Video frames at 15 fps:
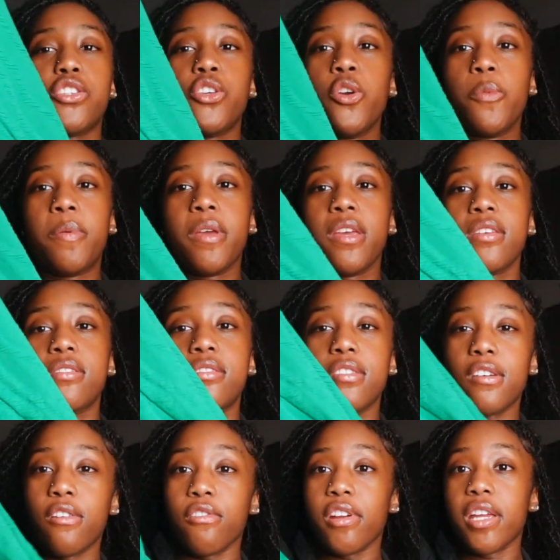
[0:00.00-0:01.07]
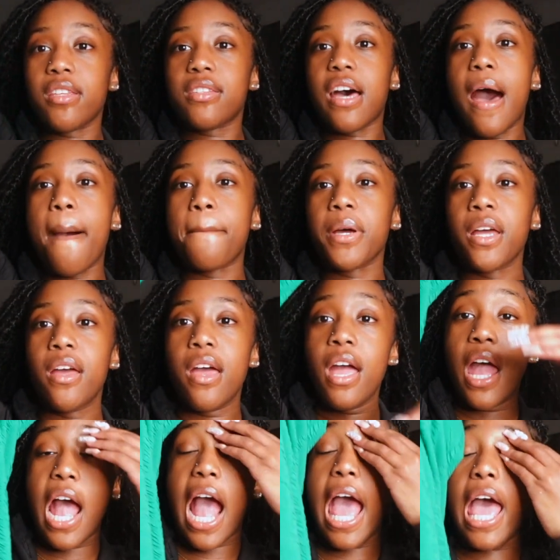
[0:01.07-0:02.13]
two-piece green top,
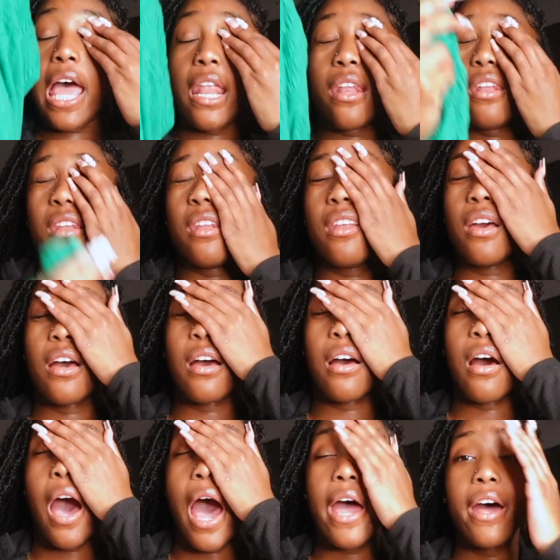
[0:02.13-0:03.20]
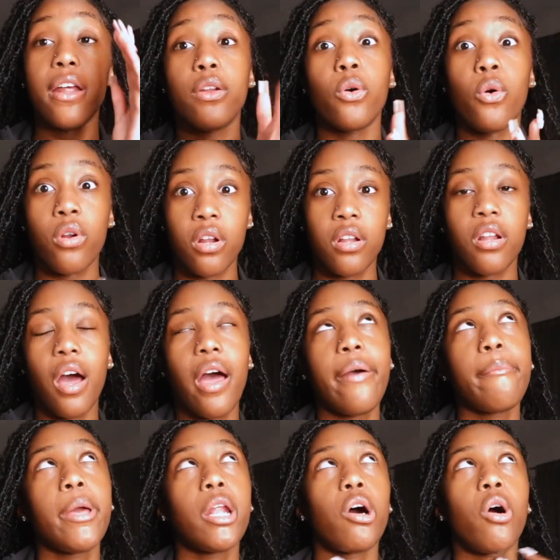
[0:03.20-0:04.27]
and I had
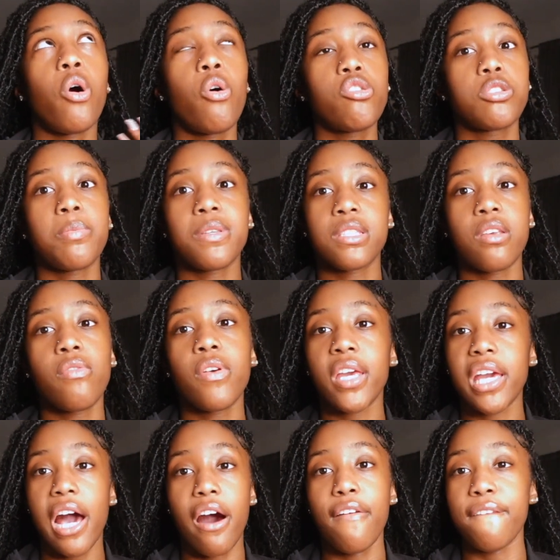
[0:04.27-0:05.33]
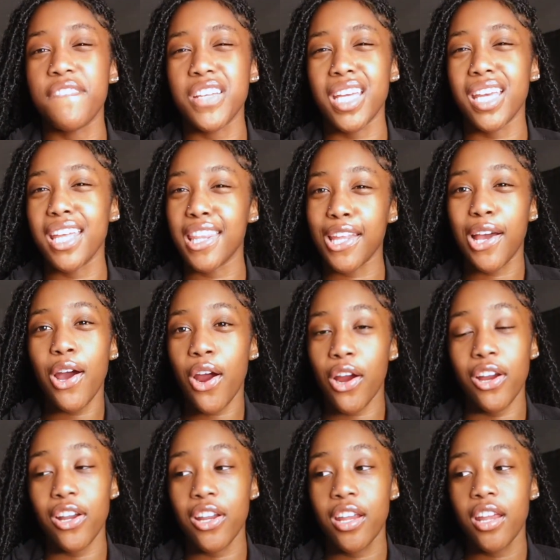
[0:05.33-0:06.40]
made a whole specific outfit in the
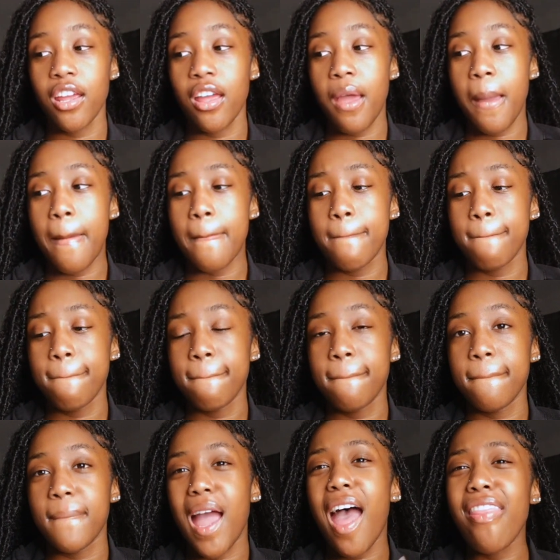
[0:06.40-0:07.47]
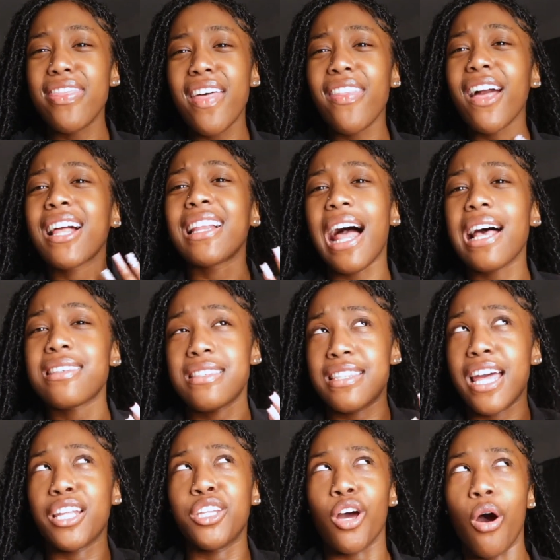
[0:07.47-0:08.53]
cart. And then the glasses,
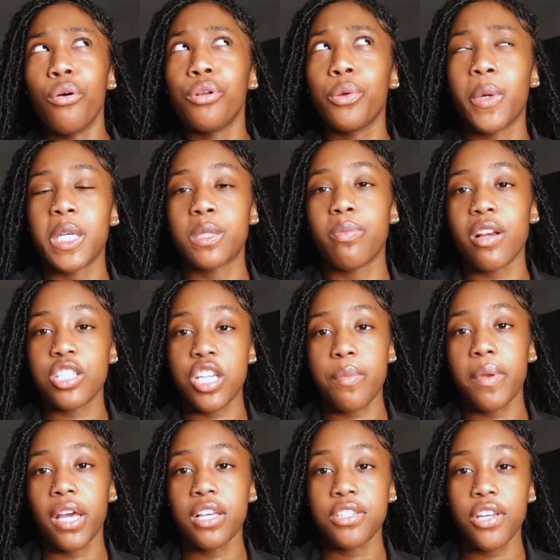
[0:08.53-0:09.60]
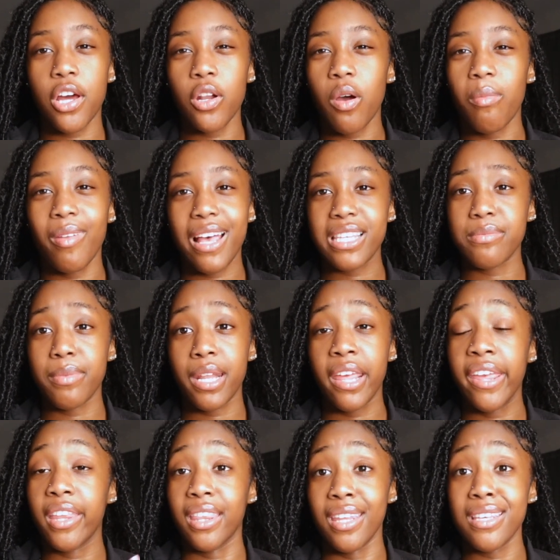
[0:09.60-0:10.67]
they don't do express shipping, because y'all know I'm last
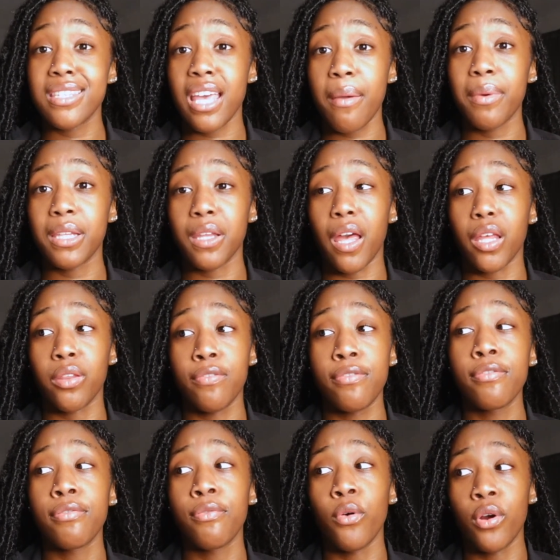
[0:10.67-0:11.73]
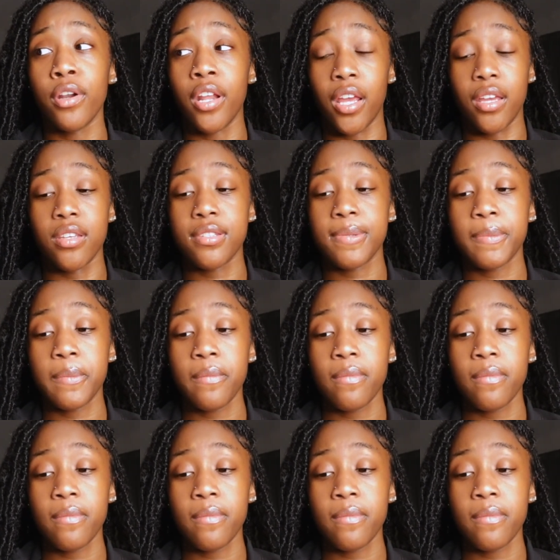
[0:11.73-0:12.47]
minute. These came in like 4 days.